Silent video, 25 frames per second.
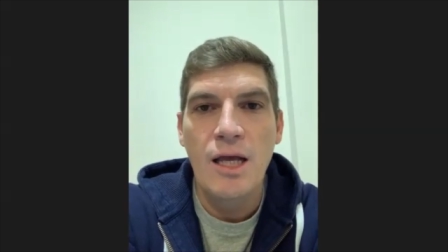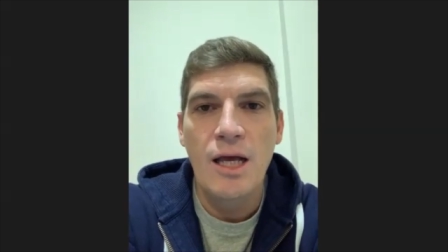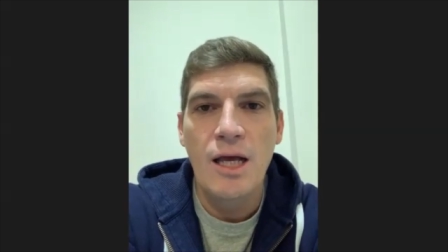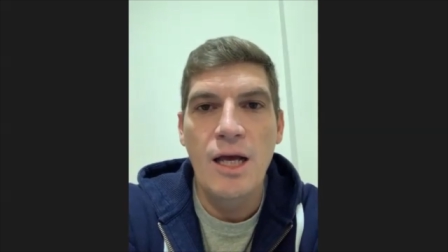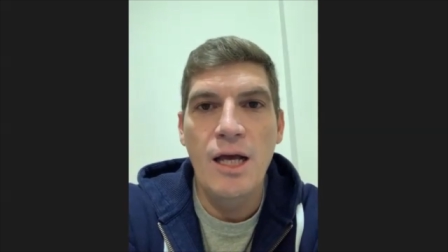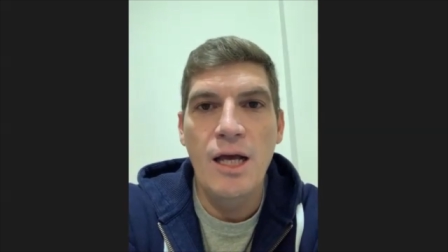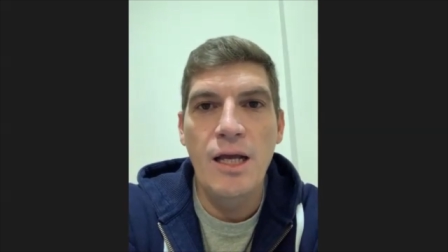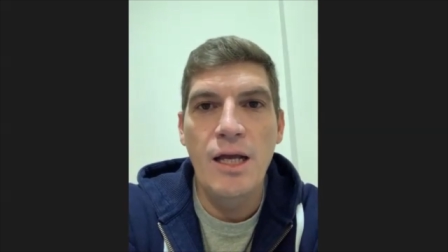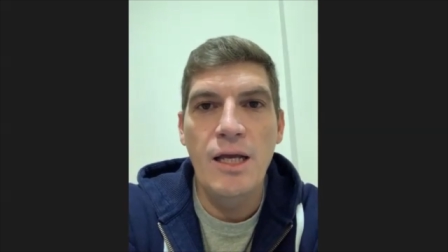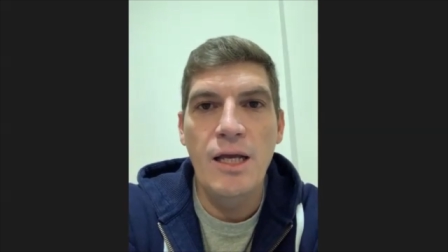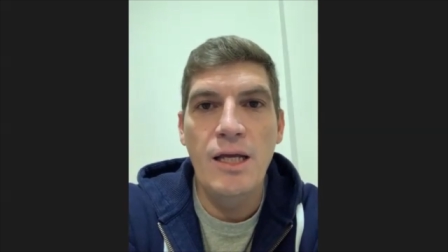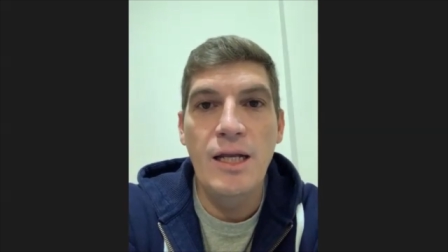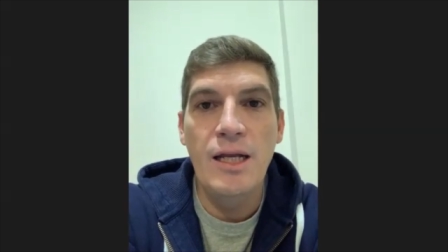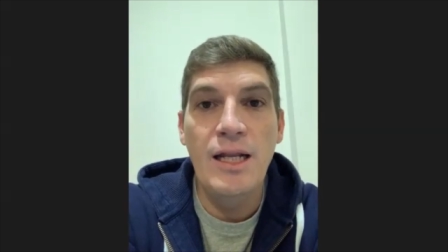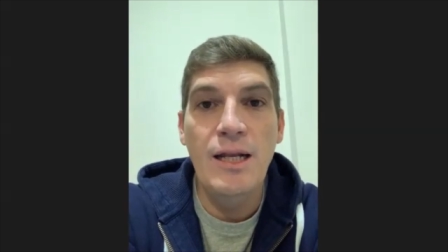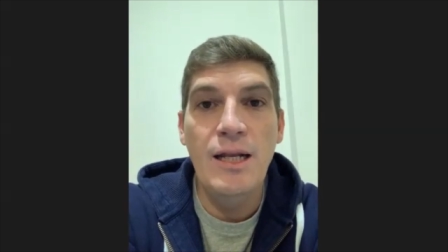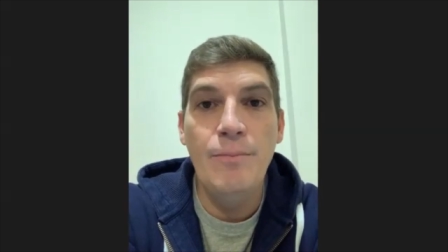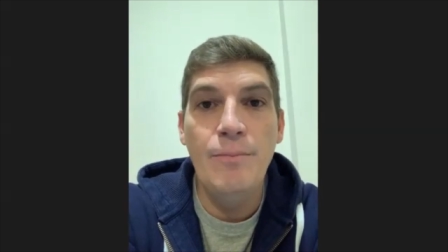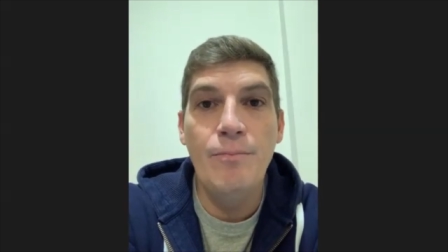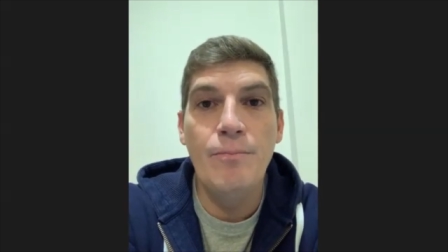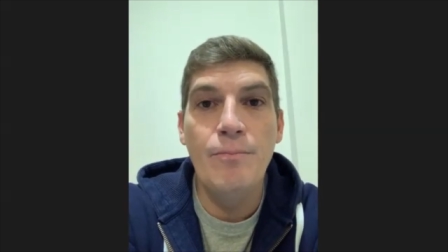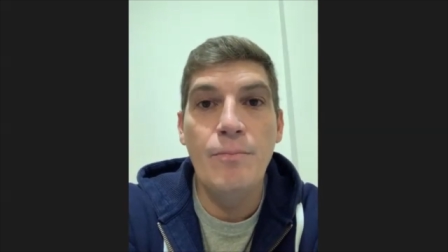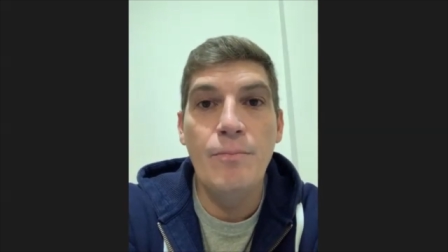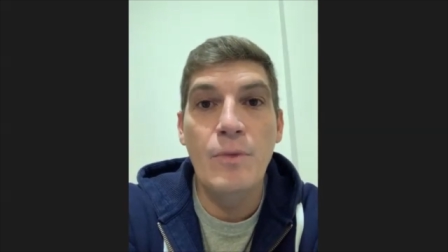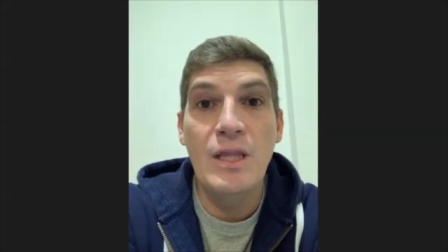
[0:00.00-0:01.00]
I really
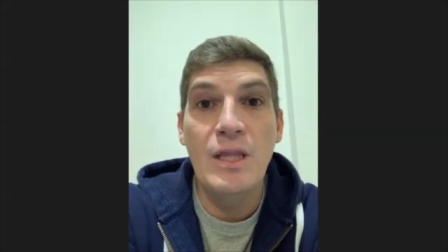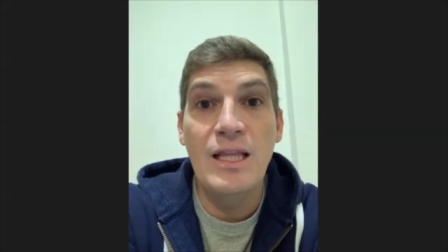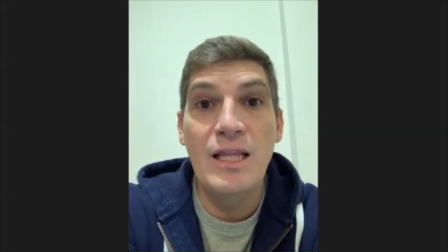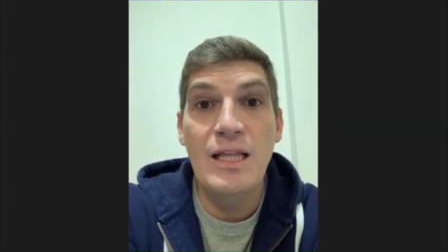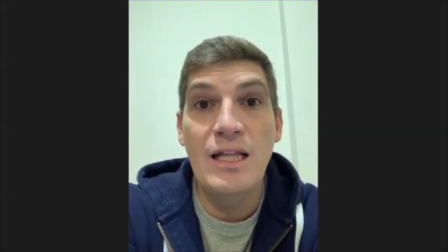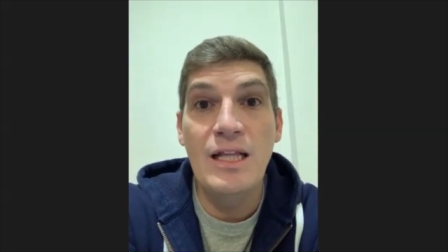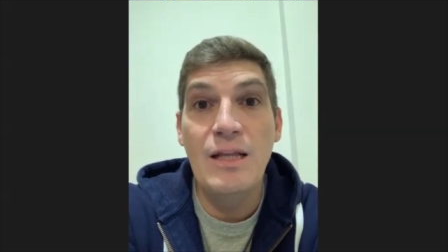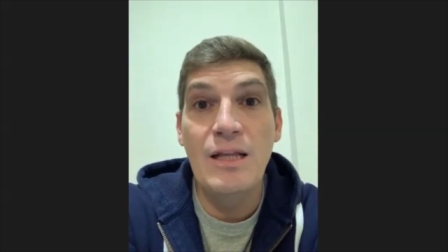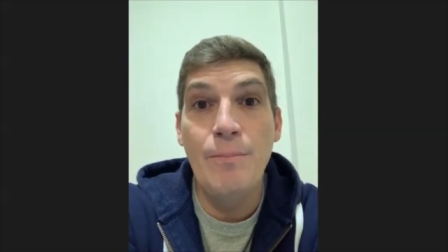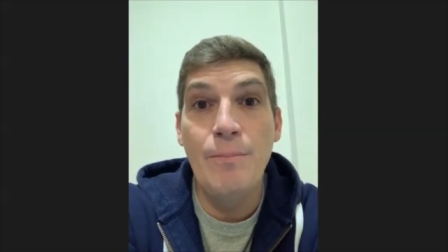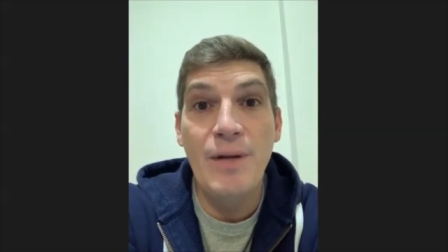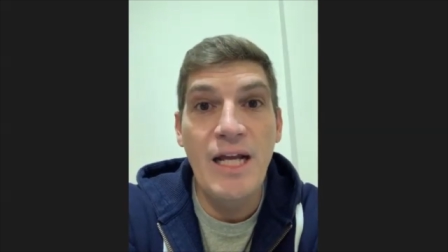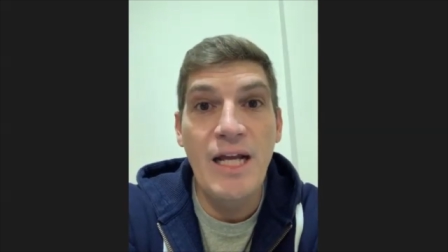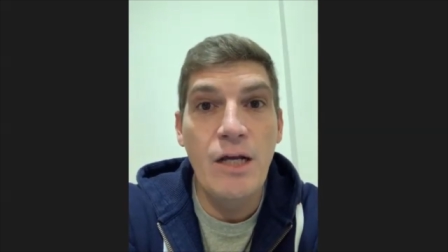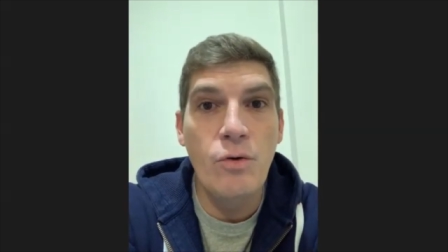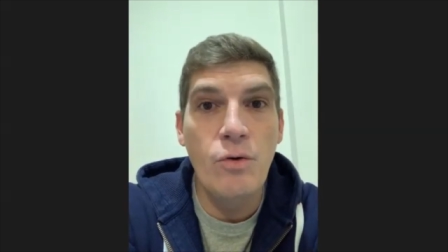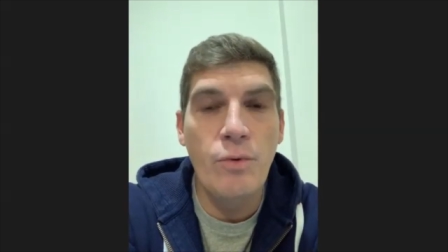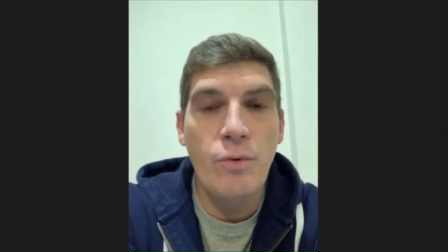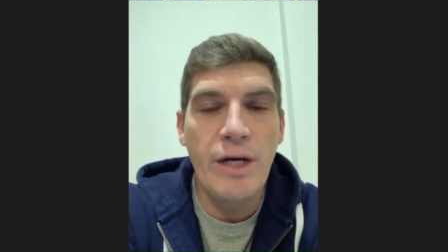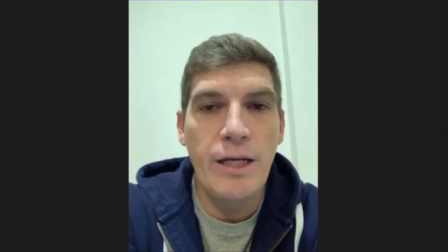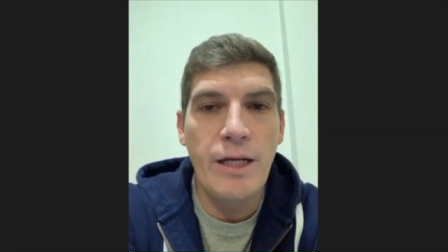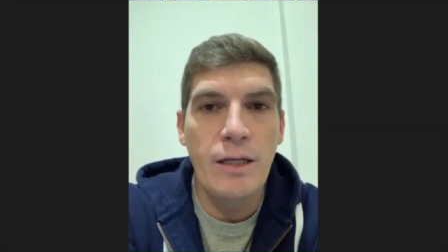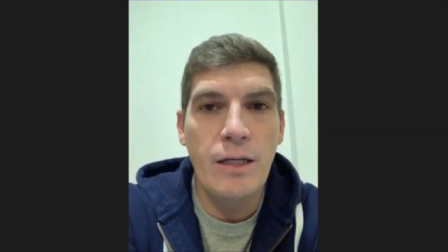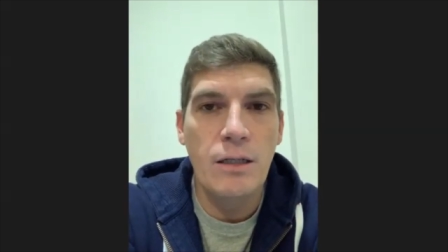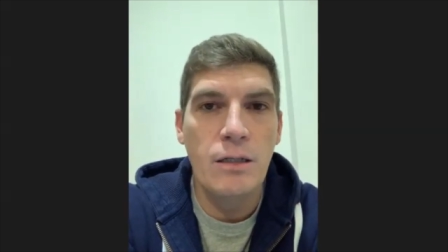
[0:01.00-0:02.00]
did a
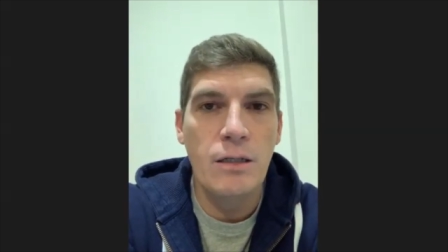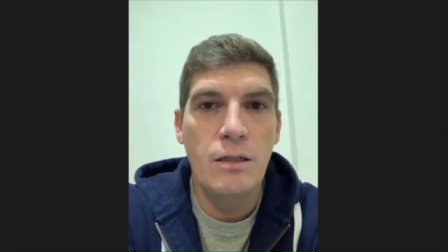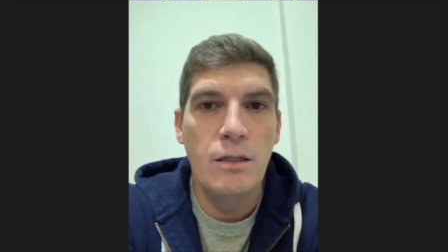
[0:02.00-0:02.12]
breakaway.